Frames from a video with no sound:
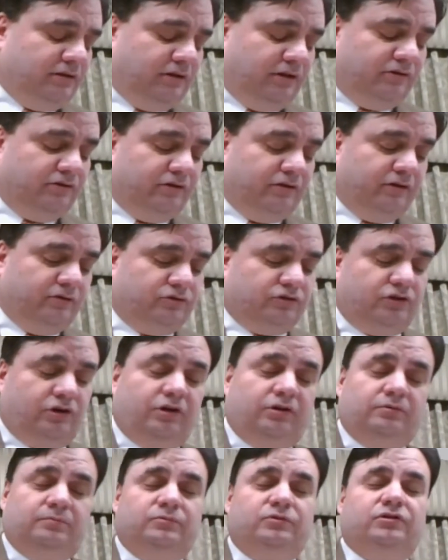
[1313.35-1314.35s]
under those
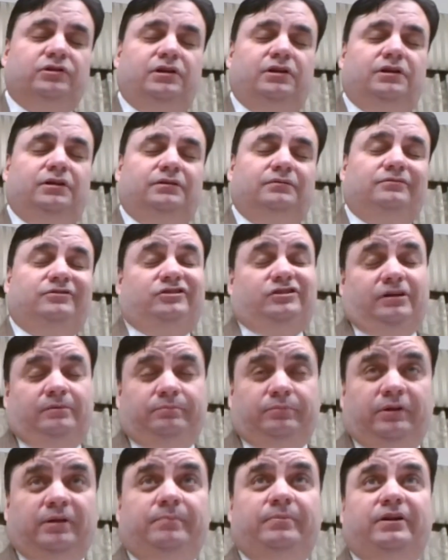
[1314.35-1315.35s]
terms
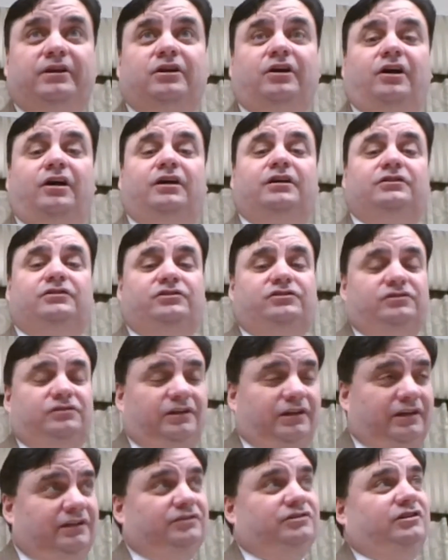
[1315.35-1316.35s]
simply because
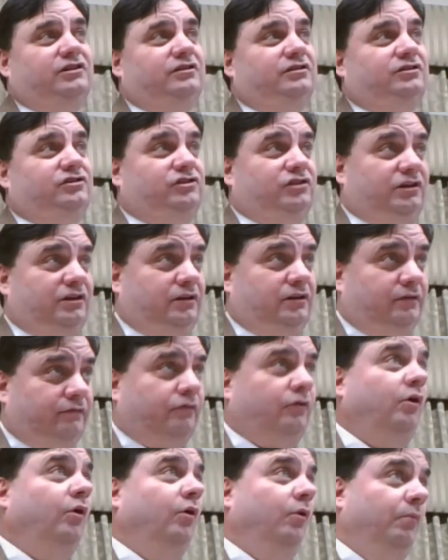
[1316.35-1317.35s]
he's in the city
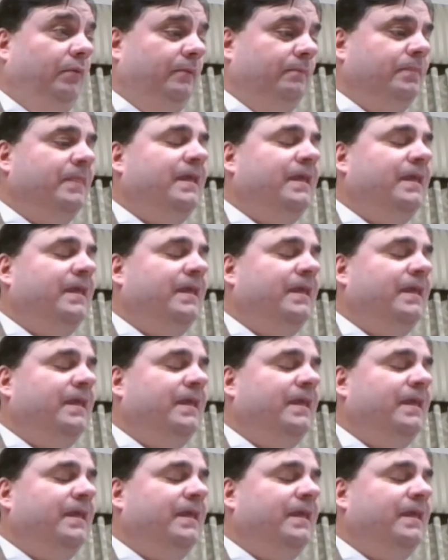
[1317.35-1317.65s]
of Rome.